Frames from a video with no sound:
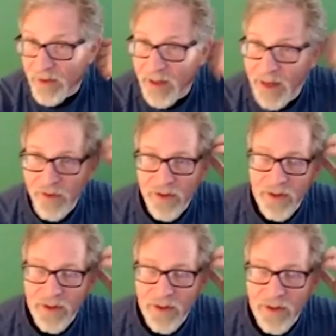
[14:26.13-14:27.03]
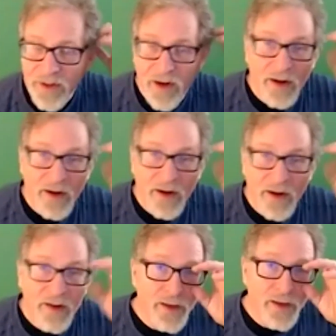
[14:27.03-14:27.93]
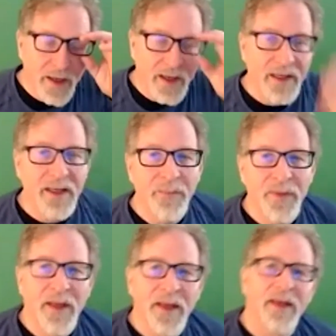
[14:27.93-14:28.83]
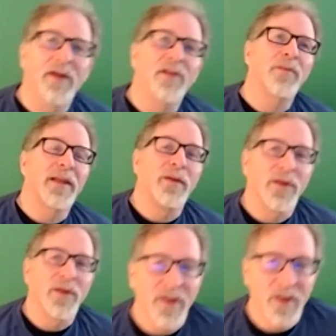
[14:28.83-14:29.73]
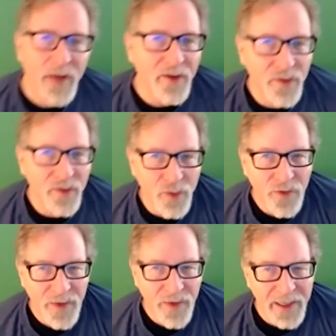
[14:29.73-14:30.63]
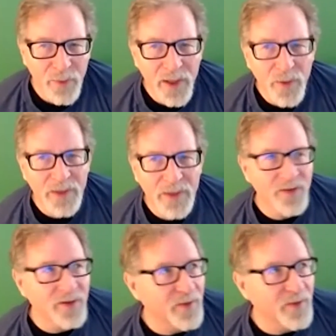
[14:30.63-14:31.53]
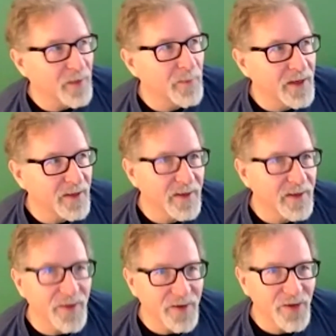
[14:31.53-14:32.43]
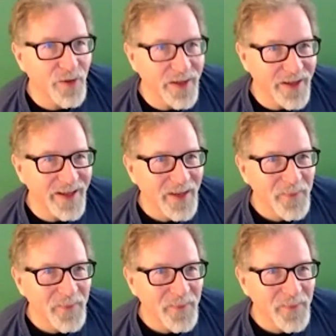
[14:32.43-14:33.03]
a classical guitarist, and he ultimately went to graduate school for that. He really went to see if he could make a living doing it.